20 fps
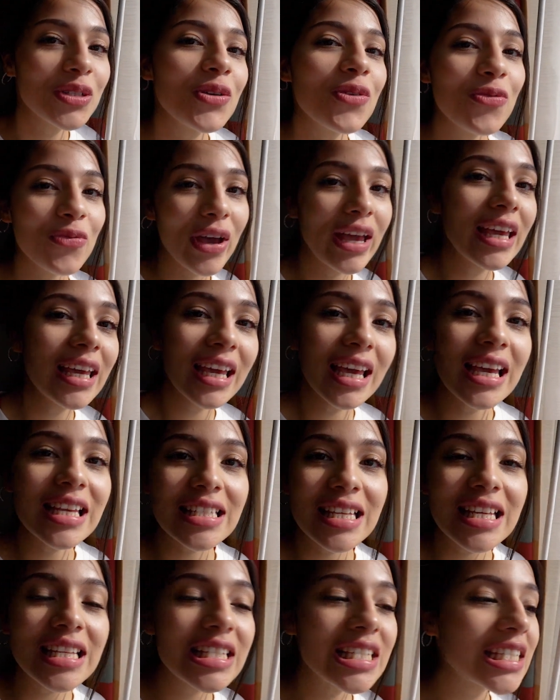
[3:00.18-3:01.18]
to Vegas.
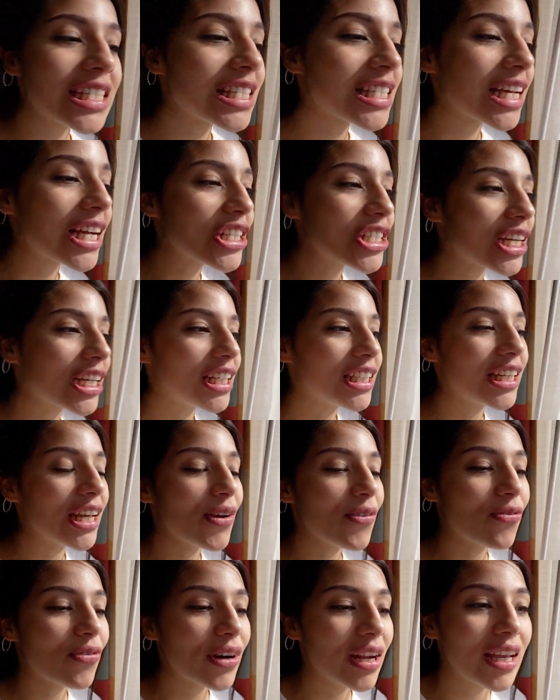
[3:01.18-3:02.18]
It's just such a
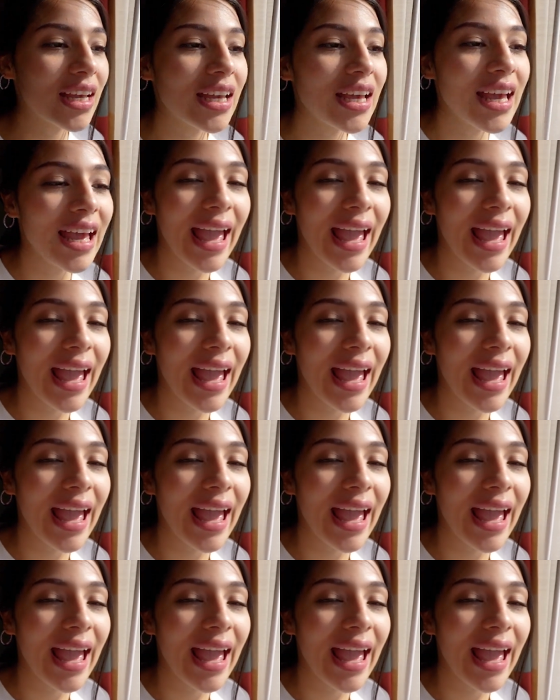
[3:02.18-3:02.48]
different